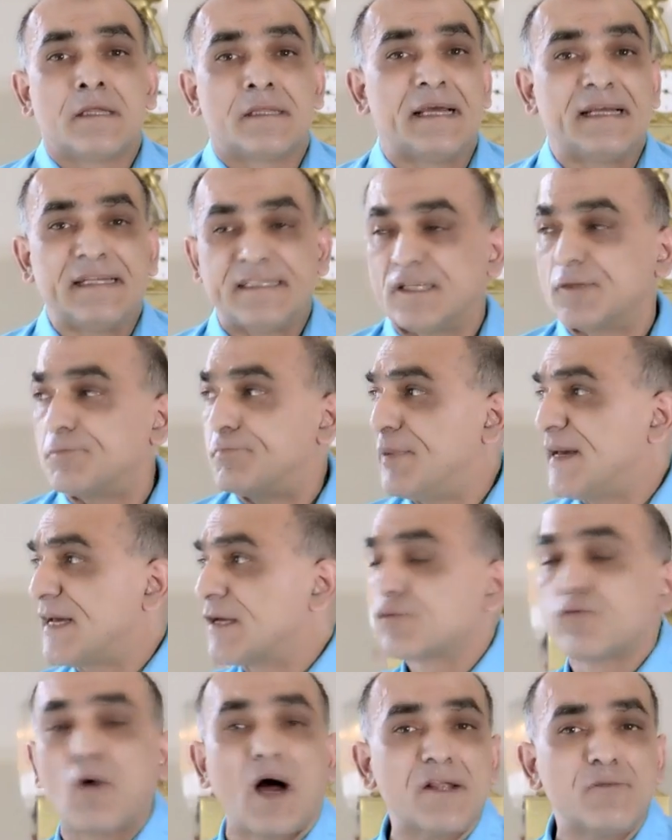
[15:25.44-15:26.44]
There is a big
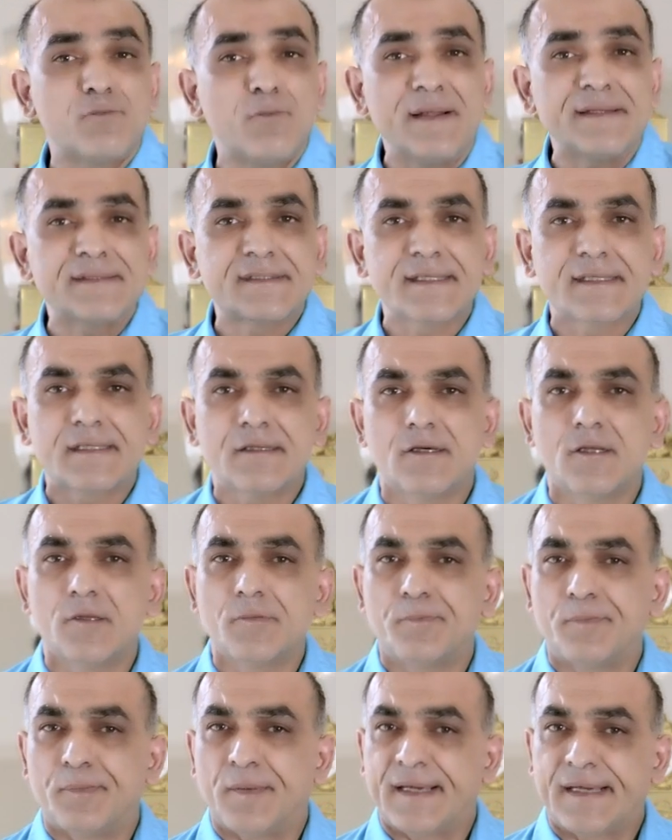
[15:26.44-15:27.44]
right
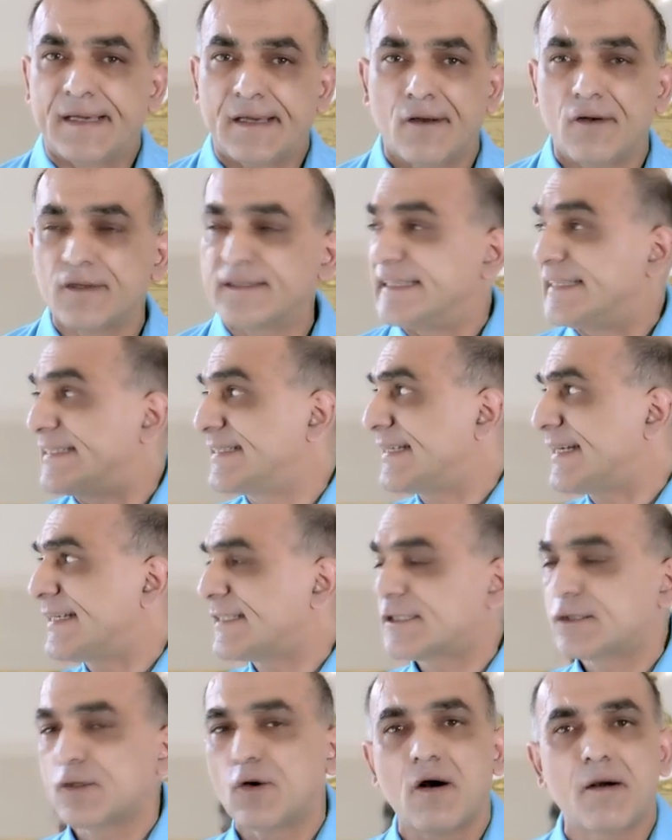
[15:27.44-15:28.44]
ventricle because it says
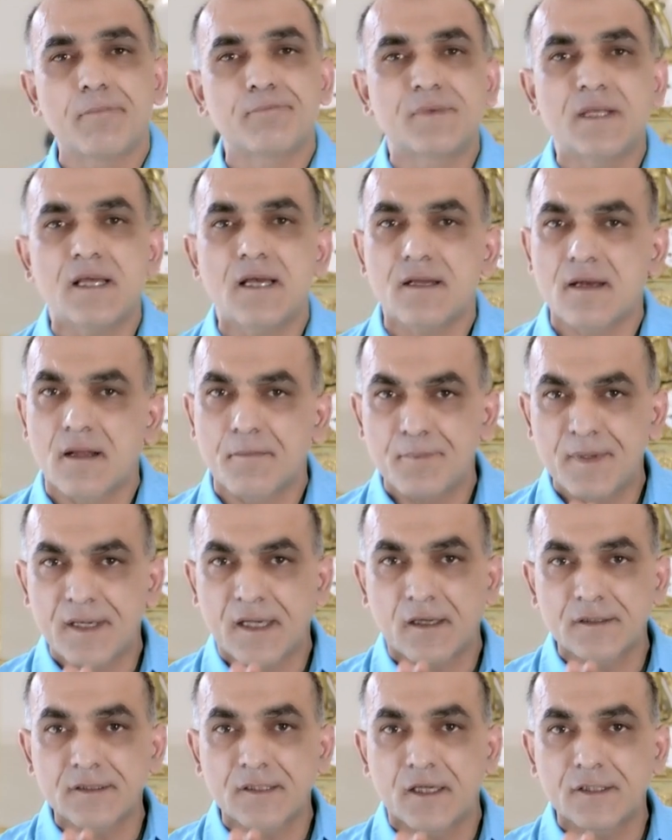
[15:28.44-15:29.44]
so up there and
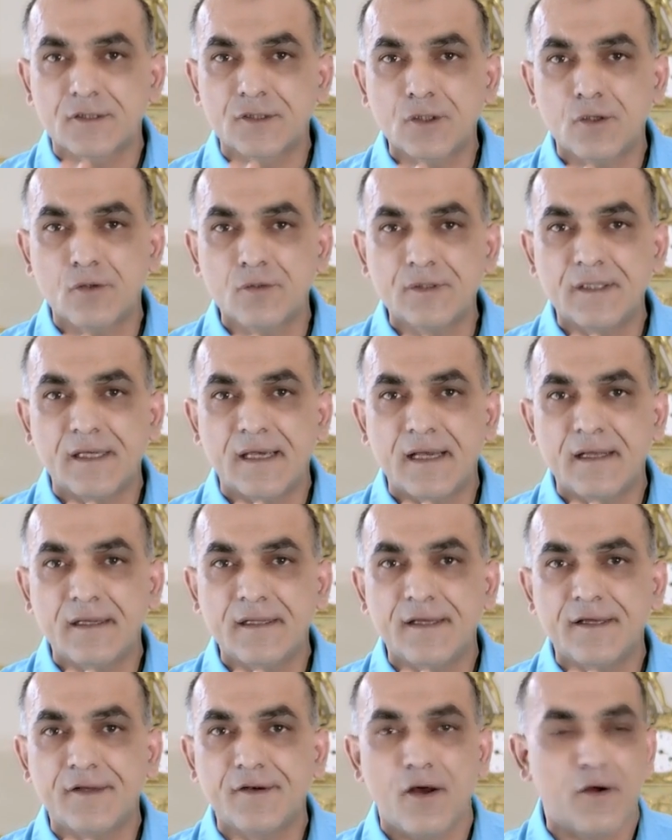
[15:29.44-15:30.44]
because I told you
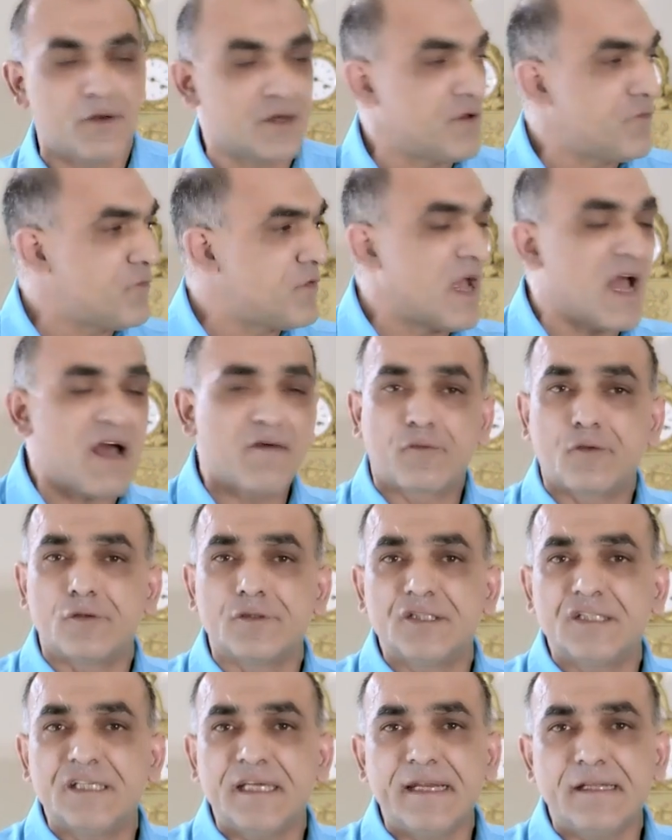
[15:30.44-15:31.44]
earlier on, if you have
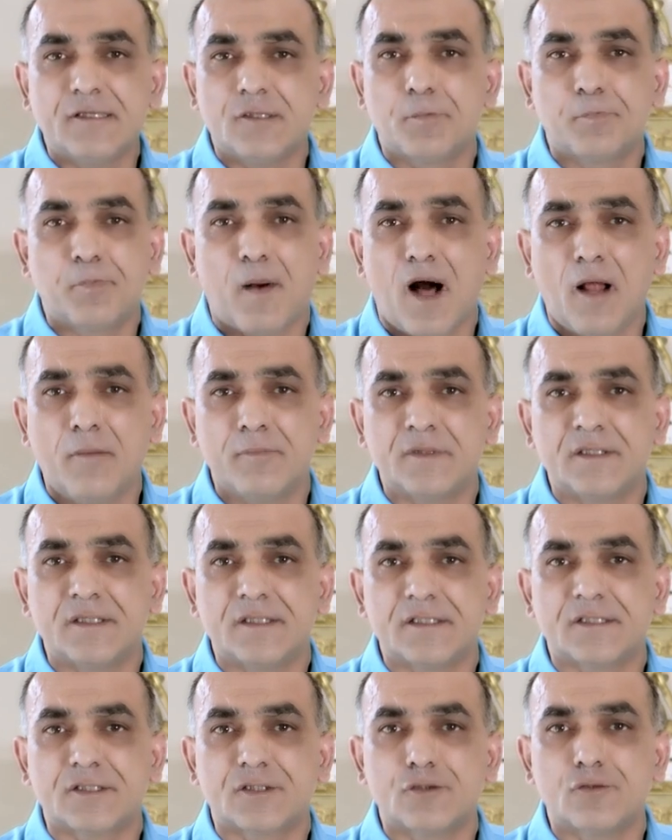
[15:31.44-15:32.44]
congenital
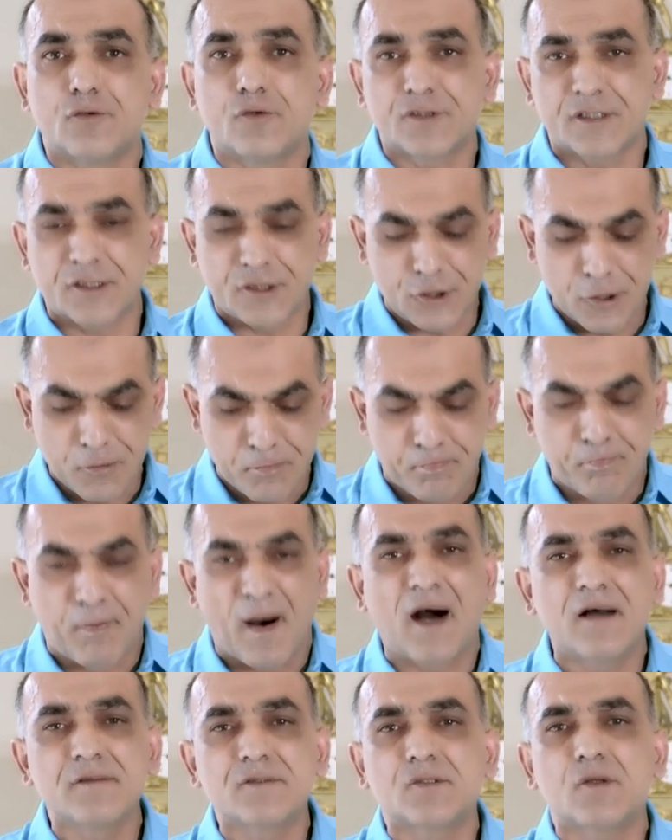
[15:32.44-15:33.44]
pulmonary stenosis, you're
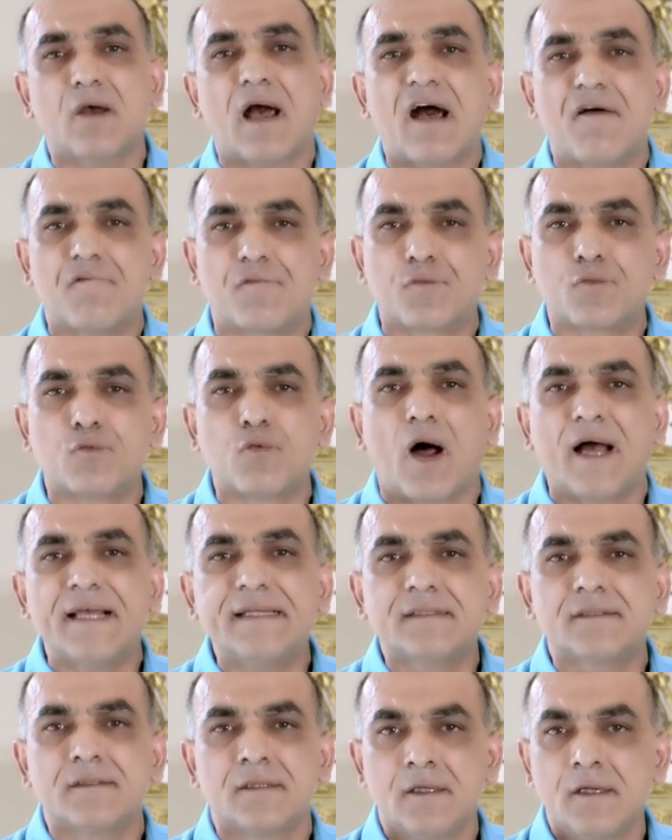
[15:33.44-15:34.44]
bound to have
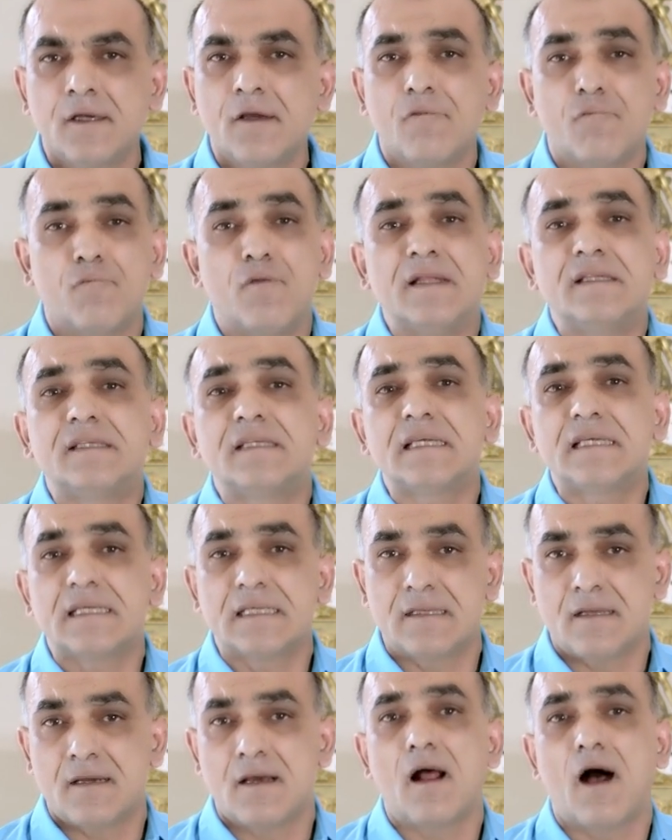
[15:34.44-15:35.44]
right
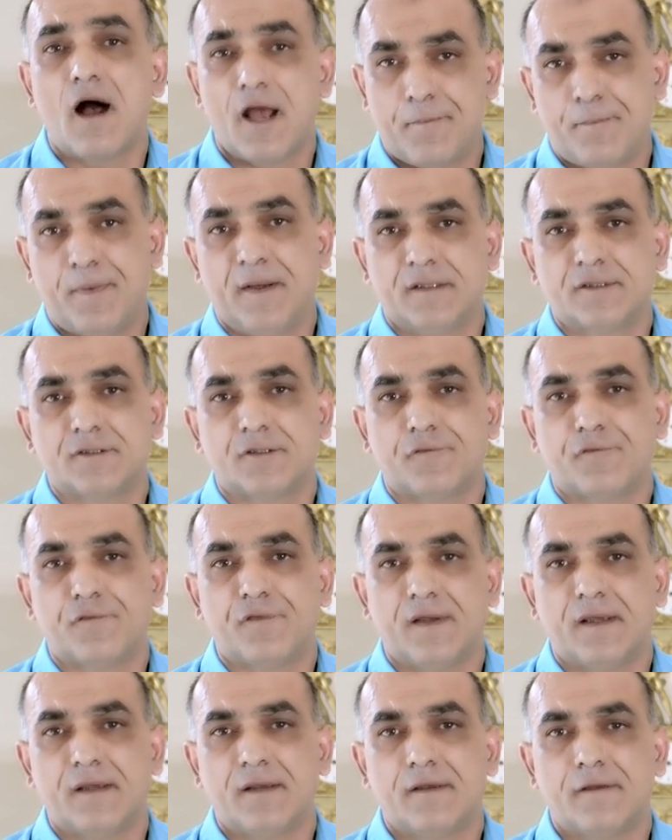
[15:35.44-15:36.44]
ventricular
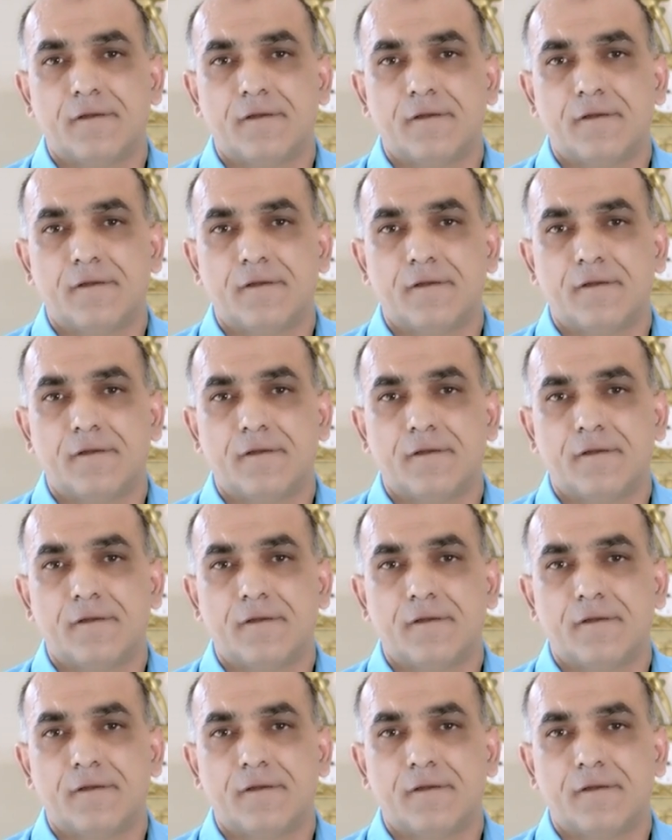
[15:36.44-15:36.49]
hypertrophy.